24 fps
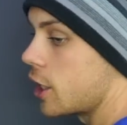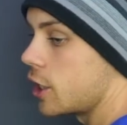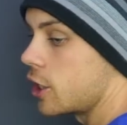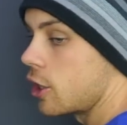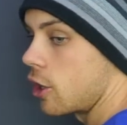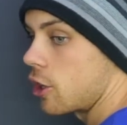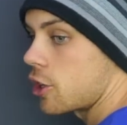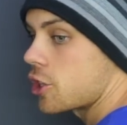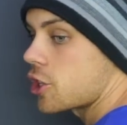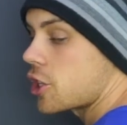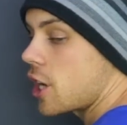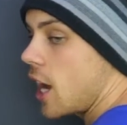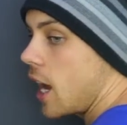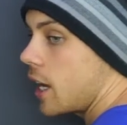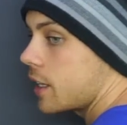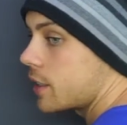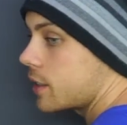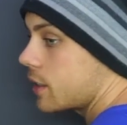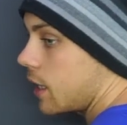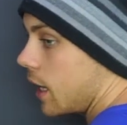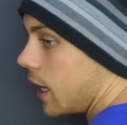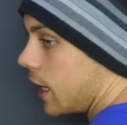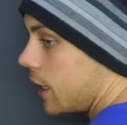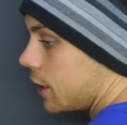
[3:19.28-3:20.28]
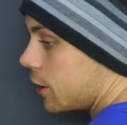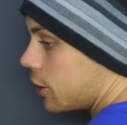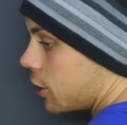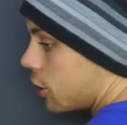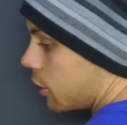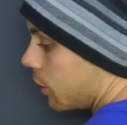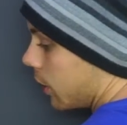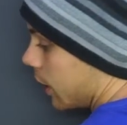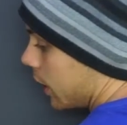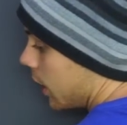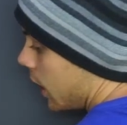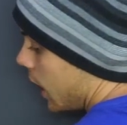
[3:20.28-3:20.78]
your chest
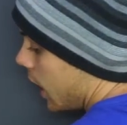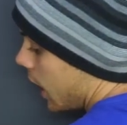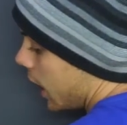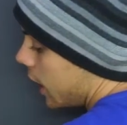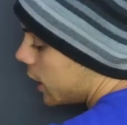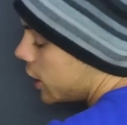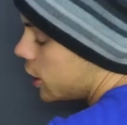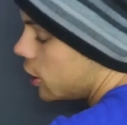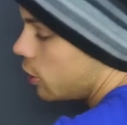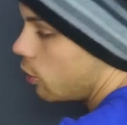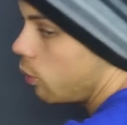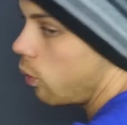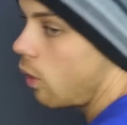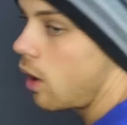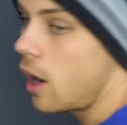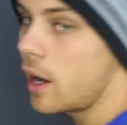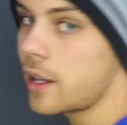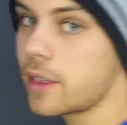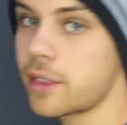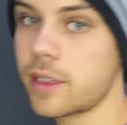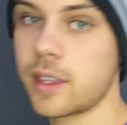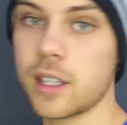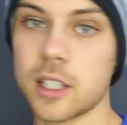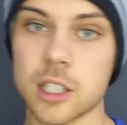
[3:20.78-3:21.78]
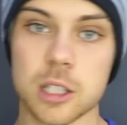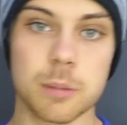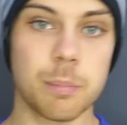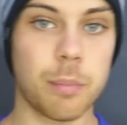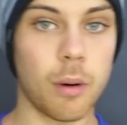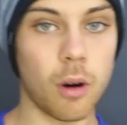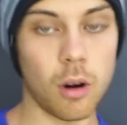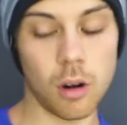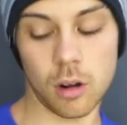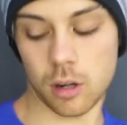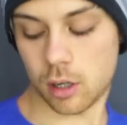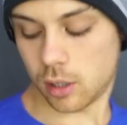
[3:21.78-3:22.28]
into it. And you want this
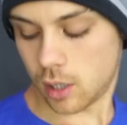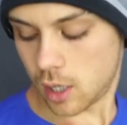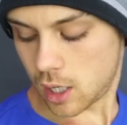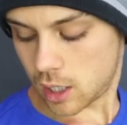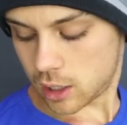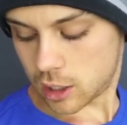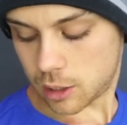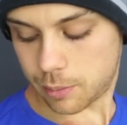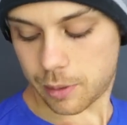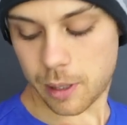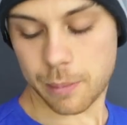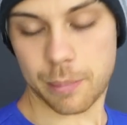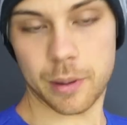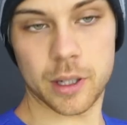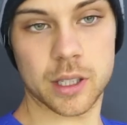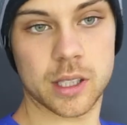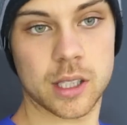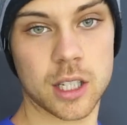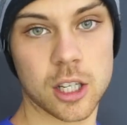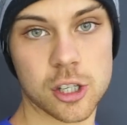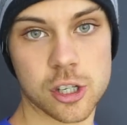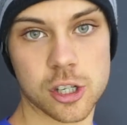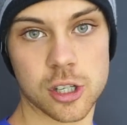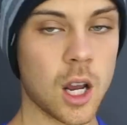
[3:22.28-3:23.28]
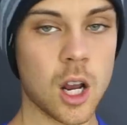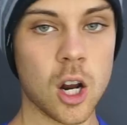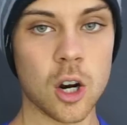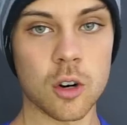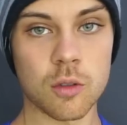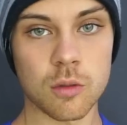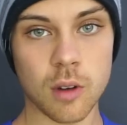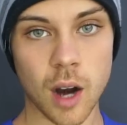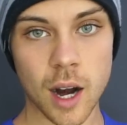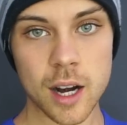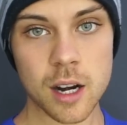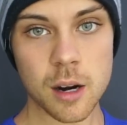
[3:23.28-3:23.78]
ball to be positioned
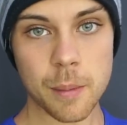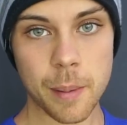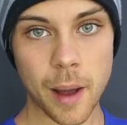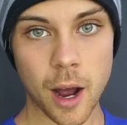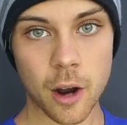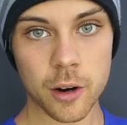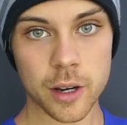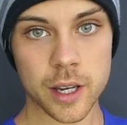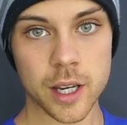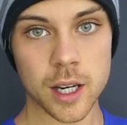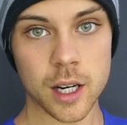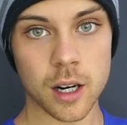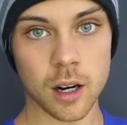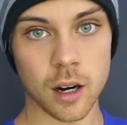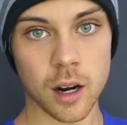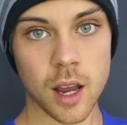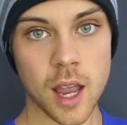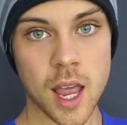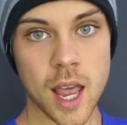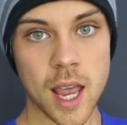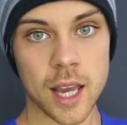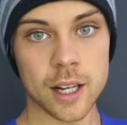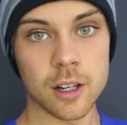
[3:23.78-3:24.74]
right about here.